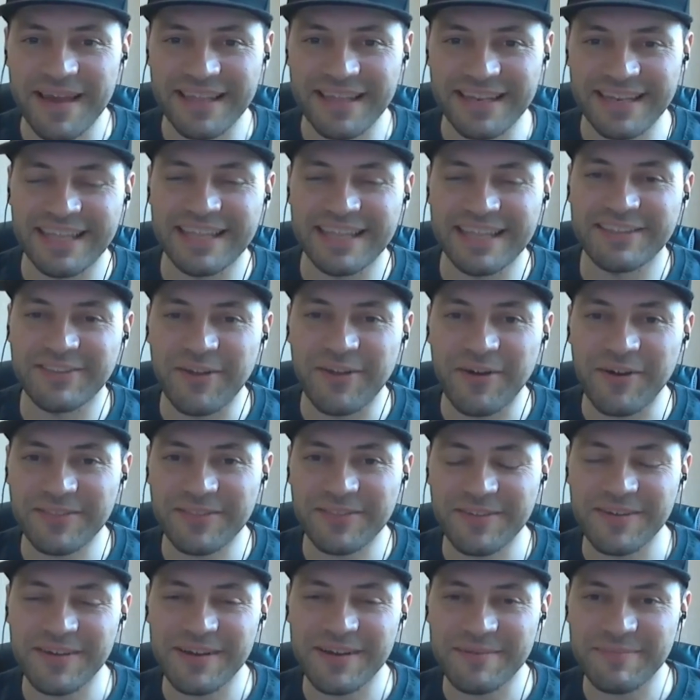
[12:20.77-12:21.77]
man,
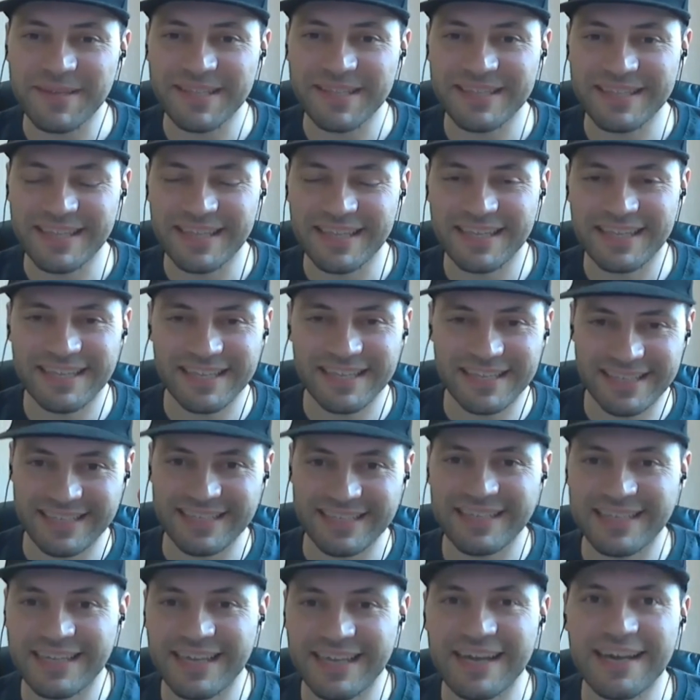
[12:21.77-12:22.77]
talk to you a bit. Uh,
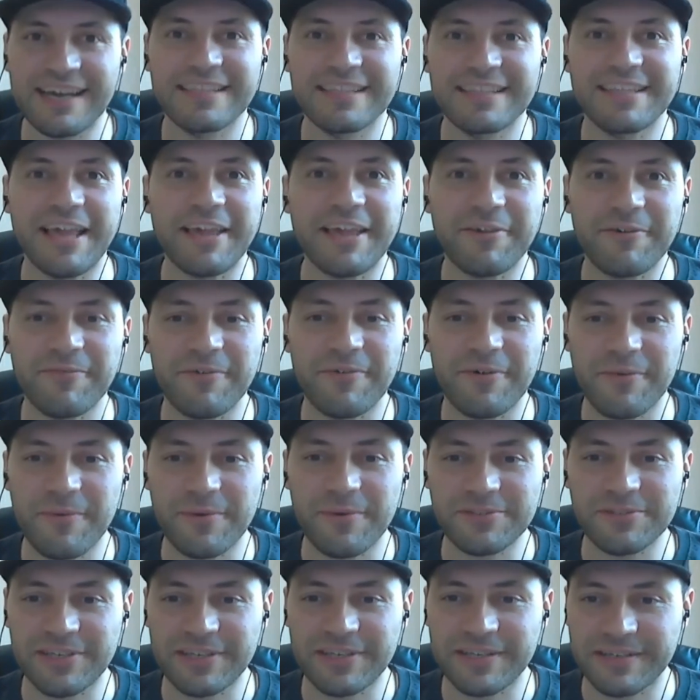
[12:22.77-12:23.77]
uh-huh. yeah. Thank you for
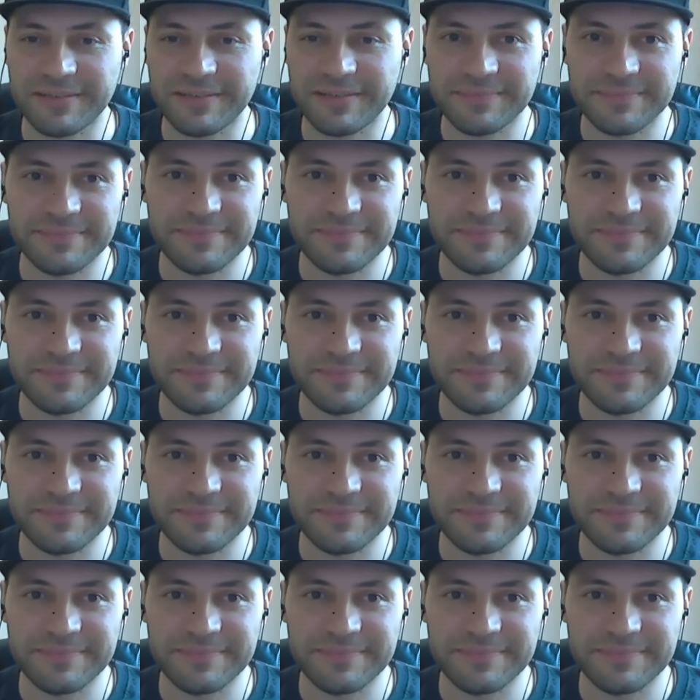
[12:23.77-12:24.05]
watching.